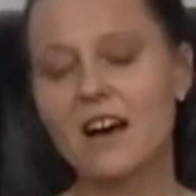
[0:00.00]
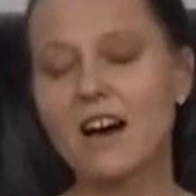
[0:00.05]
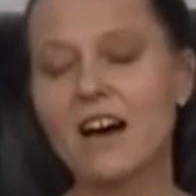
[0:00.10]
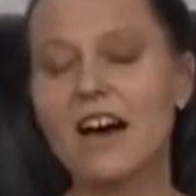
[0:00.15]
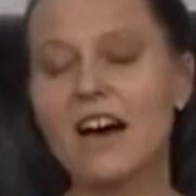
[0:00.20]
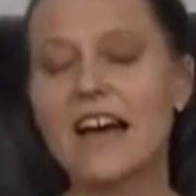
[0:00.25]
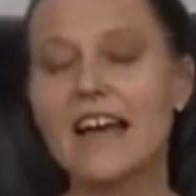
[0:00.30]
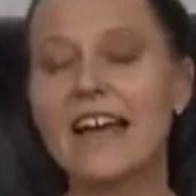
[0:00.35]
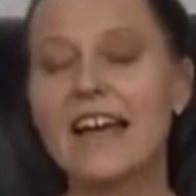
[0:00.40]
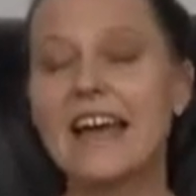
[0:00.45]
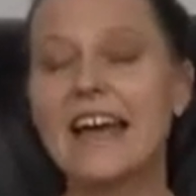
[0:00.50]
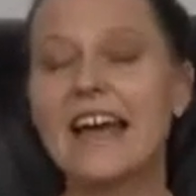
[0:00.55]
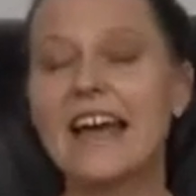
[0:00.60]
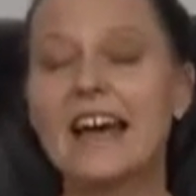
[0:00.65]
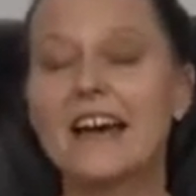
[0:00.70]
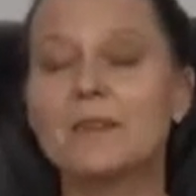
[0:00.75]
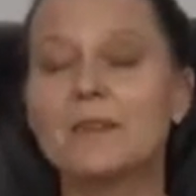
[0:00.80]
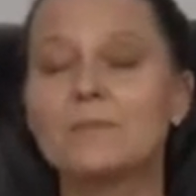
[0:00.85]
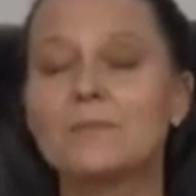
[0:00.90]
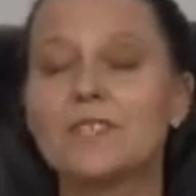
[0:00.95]
I
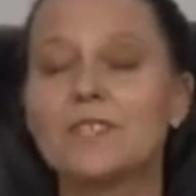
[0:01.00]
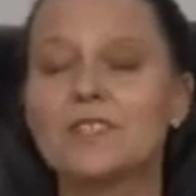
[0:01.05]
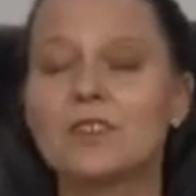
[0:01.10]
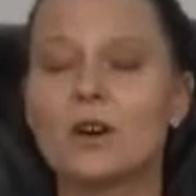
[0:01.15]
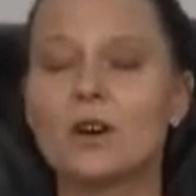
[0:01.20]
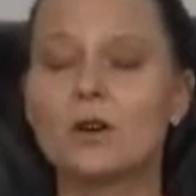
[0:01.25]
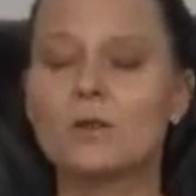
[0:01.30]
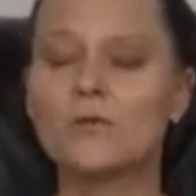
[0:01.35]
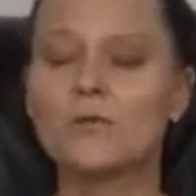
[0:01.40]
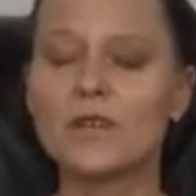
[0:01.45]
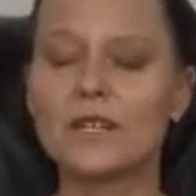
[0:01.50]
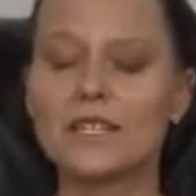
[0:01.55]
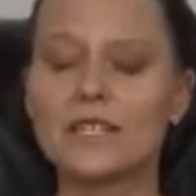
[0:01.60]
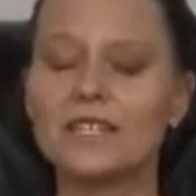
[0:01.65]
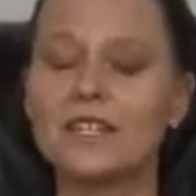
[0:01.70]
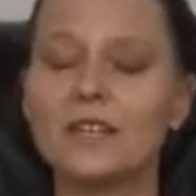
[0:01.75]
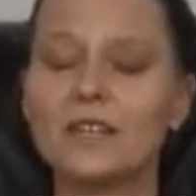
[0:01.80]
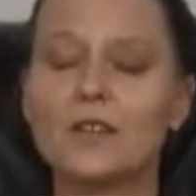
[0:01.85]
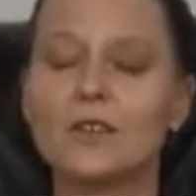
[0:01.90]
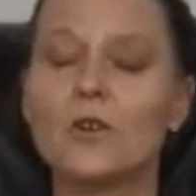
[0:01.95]
am
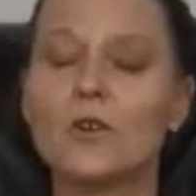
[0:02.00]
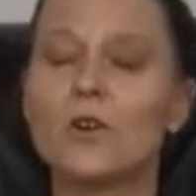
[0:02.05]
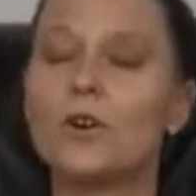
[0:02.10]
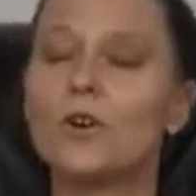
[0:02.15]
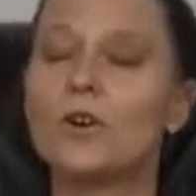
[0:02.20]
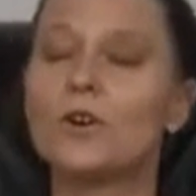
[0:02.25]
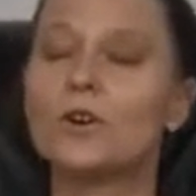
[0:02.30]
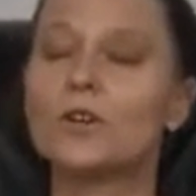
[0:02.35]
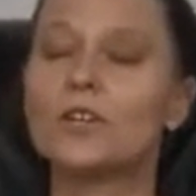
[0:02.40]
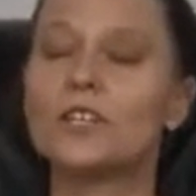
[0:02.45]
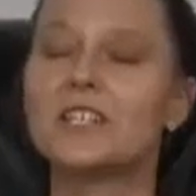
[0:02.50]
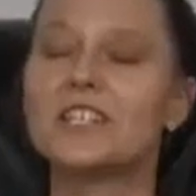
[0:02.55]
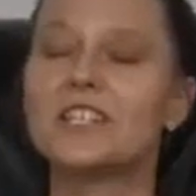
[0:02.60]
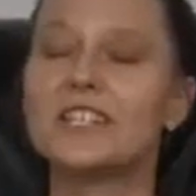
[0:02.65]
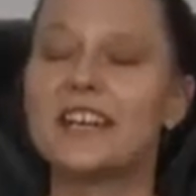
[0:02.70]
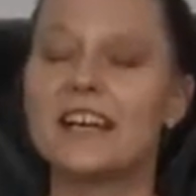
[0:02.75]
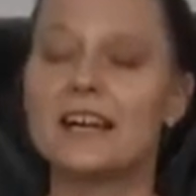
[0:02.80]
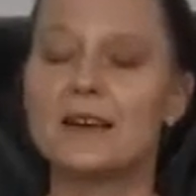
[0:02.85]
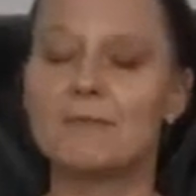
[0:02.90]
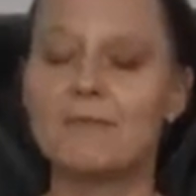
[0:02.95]
Sovereign
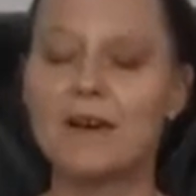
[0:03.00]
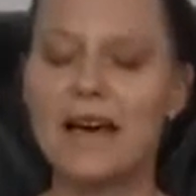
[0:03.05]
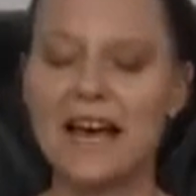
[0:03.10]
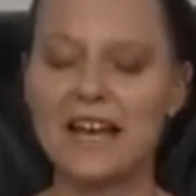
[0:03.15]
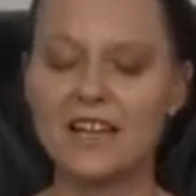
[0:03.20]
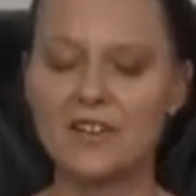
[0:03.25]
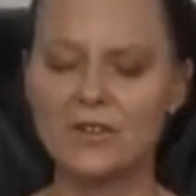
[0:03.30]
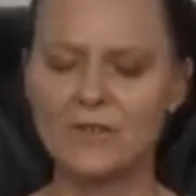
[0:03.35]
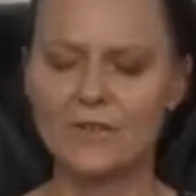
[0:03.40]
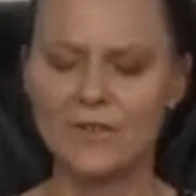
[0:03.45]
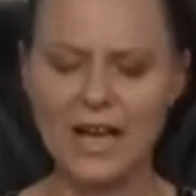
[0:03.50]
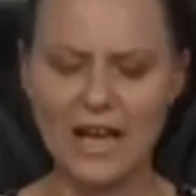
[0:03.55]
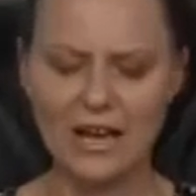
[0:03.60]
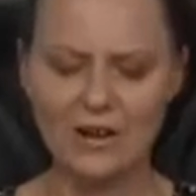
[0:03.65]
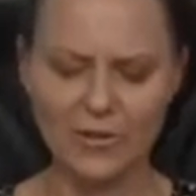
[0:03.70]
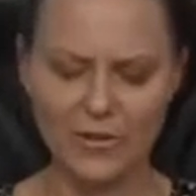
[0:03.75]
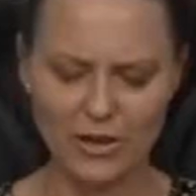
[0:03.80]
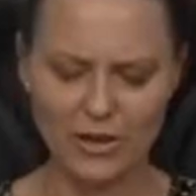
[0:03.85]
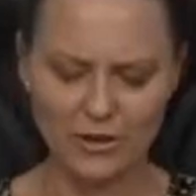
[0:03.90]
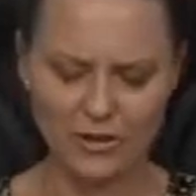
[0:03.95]
Lord
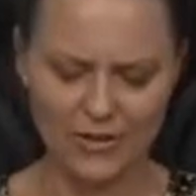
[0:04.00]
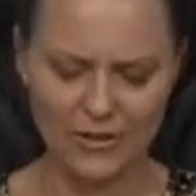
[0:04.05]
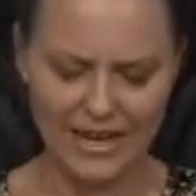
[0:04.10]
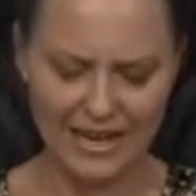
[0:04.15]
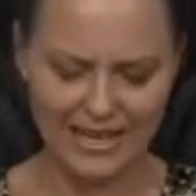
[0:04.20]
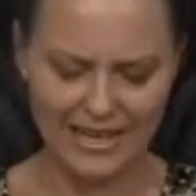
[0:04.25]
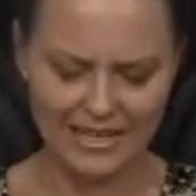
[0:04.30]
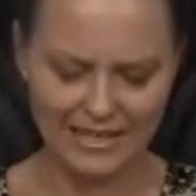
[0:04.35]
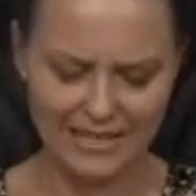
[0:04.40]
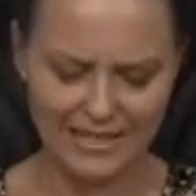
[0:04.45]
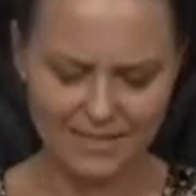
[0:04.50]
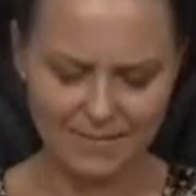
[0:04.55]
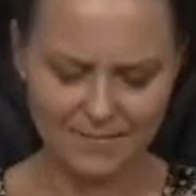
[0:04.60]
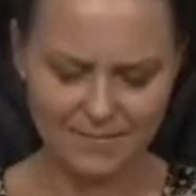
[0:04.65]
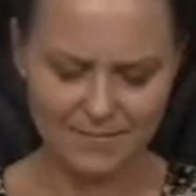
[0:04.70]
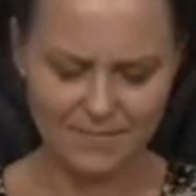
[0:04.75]
Emmanuel the Great,